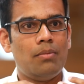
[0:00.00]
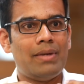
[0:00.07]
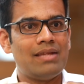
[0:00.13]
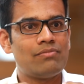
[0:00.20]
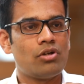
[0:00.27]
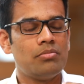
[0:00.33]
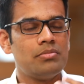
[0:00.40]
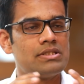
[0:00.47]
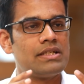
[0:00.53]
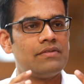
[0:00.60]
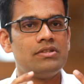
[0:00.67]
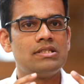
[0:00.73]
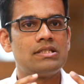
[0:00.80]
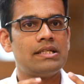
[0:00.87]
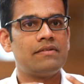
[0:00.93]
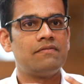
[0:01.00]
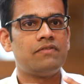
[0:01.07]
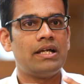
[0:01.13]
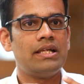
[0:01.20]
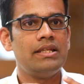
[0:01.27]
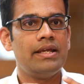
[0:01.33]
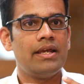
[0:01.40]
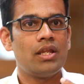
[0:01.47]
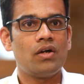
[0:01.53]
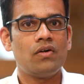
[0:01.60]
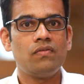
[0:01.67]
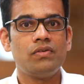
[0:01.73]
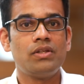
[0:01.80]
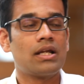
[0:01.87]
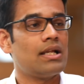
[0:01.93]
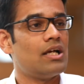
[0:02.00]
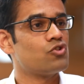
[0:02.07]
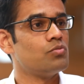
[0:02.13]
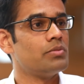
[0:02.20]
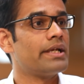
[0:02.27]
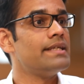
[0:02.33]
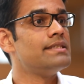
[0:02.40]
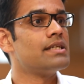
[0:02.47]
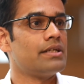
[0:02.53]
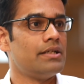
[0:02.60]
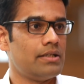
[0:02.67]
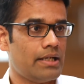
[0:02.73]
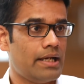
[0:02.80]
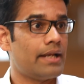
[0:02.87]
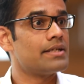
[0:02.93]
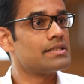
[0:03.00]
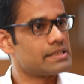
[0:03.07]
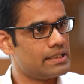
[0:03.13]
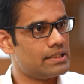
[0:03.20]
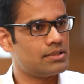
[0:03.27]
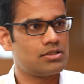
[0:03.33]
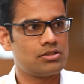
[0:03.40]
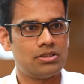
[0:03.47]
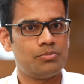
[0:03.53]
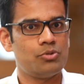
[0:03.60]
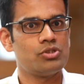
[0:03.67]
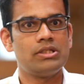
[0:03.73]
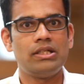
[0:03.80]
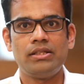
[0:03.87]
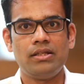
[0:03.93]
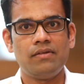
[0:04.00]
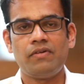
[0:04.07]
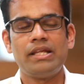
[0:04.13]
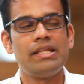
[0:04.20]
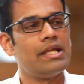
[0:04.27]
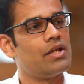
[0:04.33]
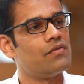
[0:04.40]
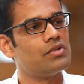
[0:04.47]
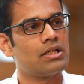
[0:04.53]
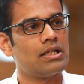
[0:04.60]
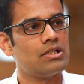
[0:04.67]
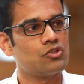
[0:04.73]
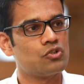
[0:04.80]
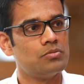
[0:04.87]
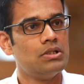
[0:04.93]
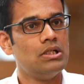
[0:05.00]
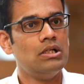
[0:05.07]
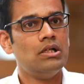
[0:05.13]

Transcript: math problem is given saying find the area of the classroom the kids are in at Ascent. Suppose they'll find the area of the classroom.